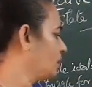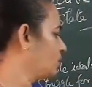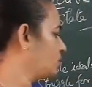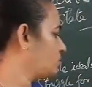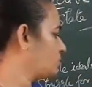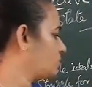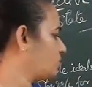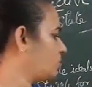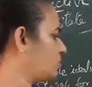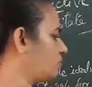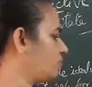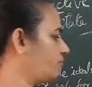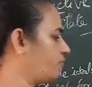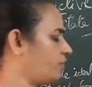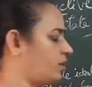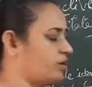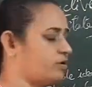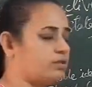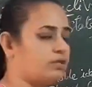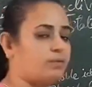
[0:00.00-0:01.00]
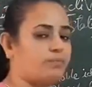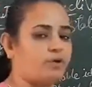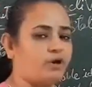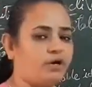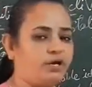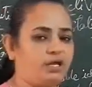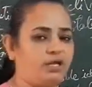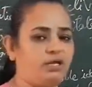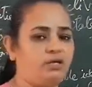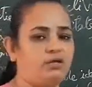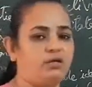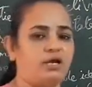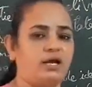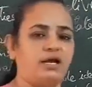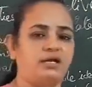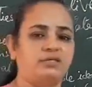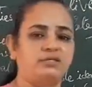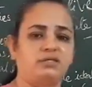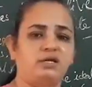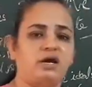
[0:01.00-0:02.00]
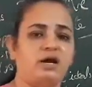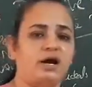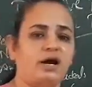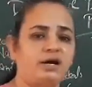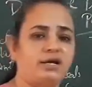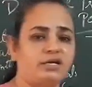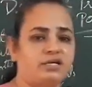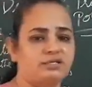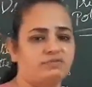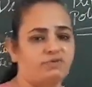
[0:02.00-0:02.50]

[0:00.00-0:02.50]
So for the body, as the heart is